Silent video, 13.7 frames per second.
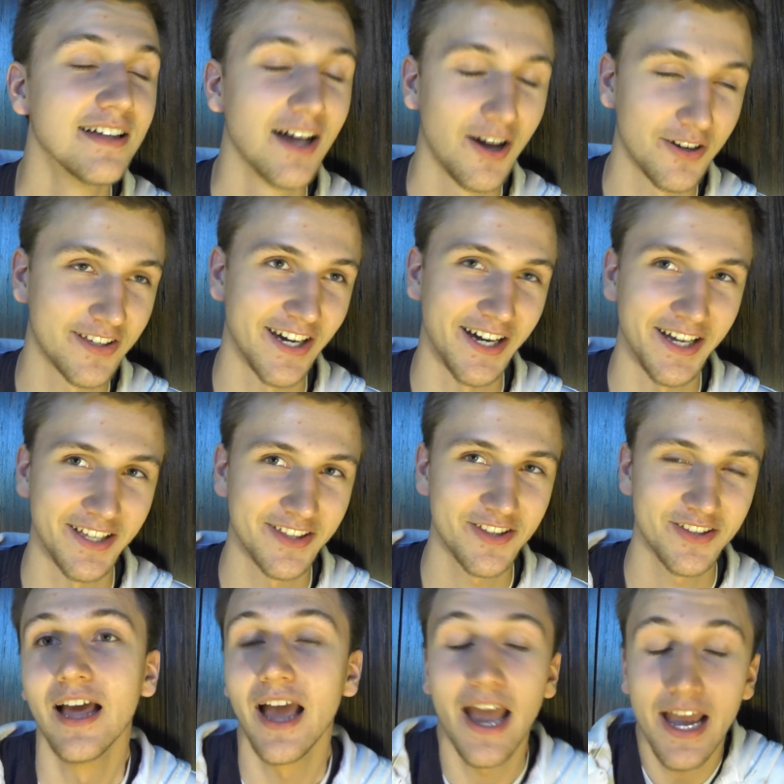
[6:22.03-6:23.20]
oh
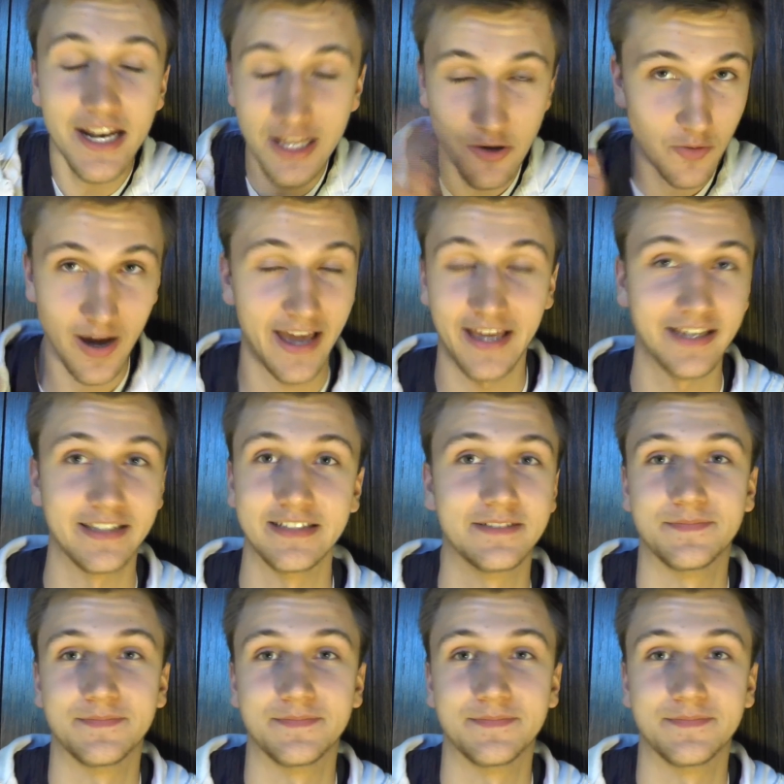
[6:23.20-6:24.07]
gosh. Anyway,